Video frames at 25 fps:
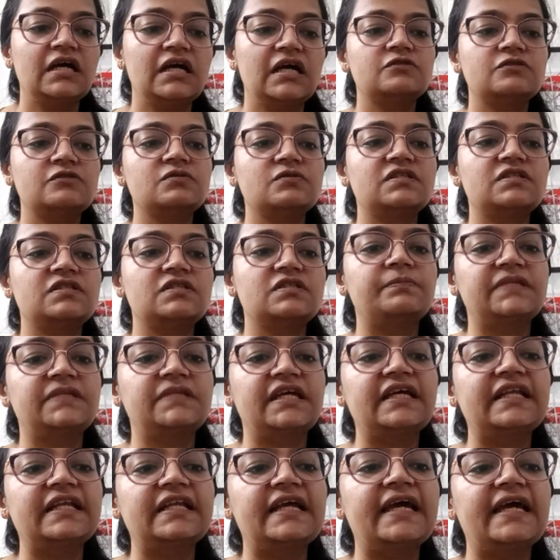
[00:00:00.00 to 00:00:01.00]
So
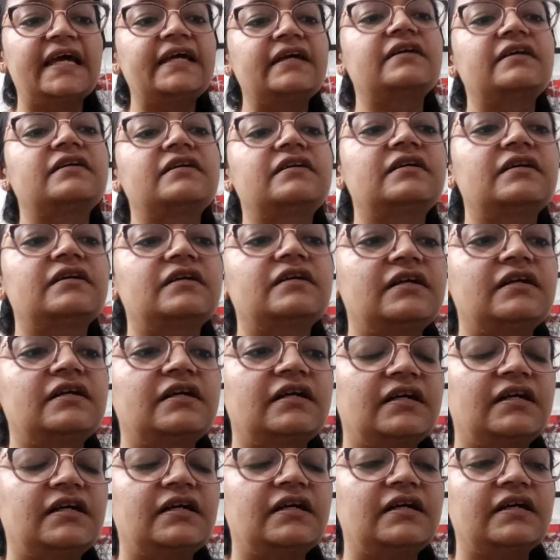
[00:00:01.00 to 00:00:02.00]
something like
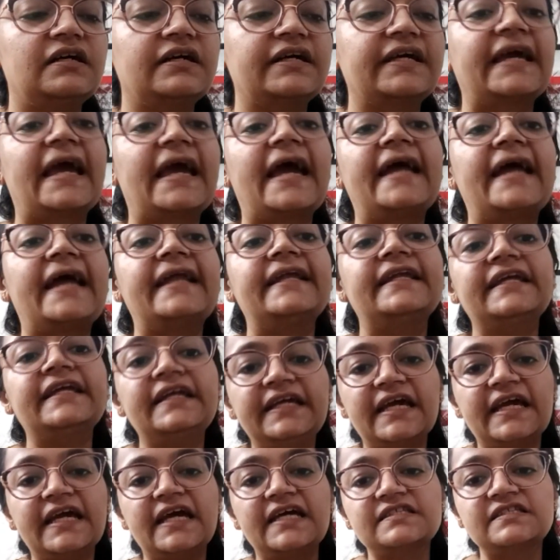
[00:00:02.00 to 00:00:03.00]

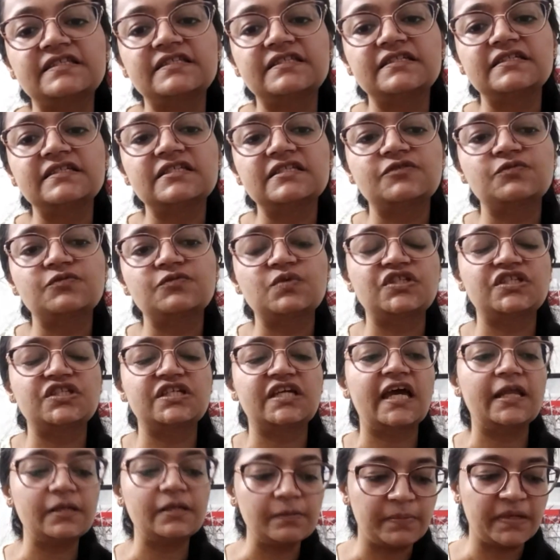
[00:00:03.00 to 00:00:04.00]
candidiasis, which
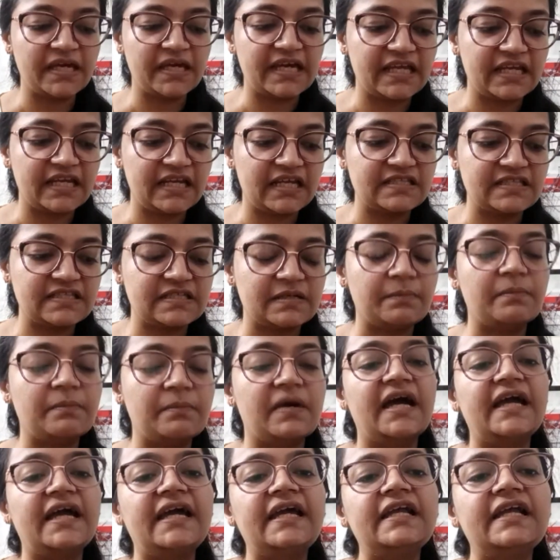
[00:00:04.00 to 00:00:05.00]
can begin as a
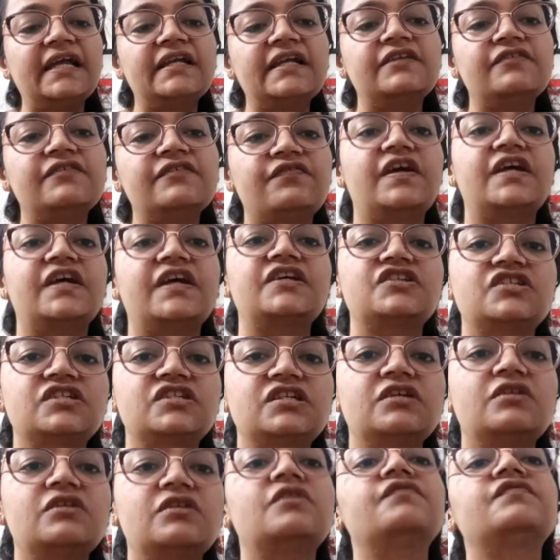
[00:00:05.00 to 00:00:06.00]
mild
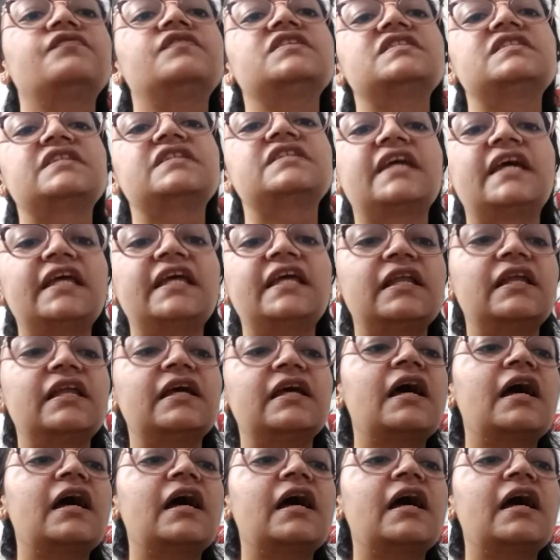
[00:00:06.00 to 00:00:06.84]
infection of the skin,